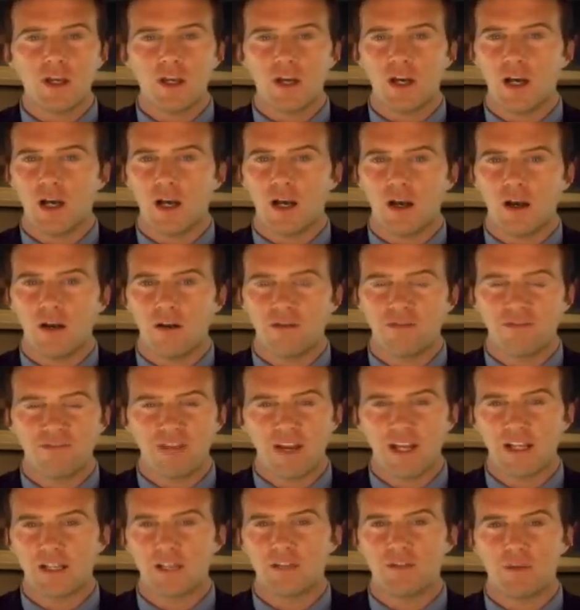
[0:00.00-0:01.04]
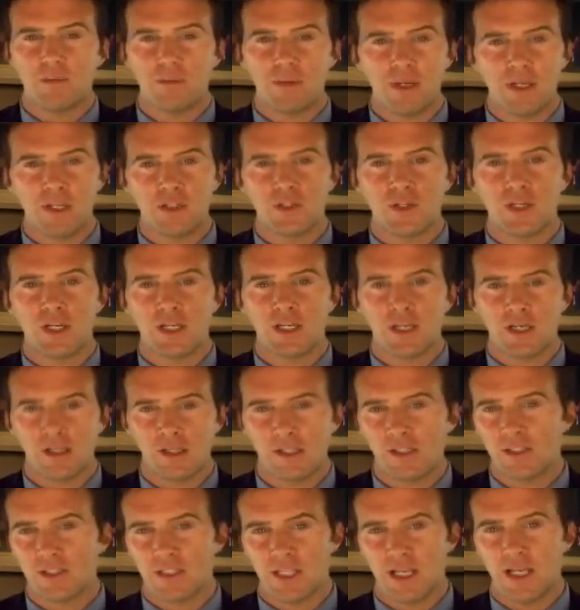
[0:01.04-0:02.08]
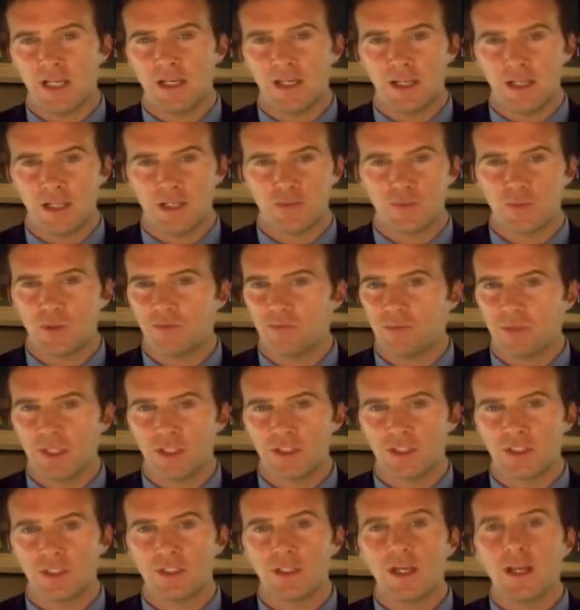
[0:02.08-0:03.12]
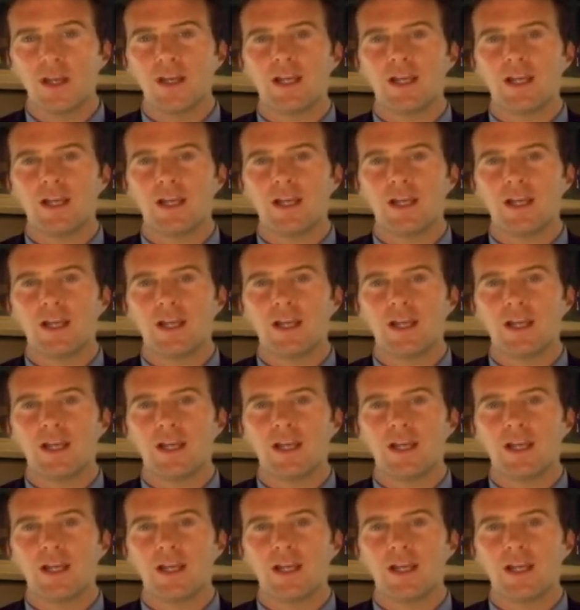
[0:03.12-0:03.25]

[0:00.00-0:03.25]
effective at penetrating into the skin, and as we've mentioned,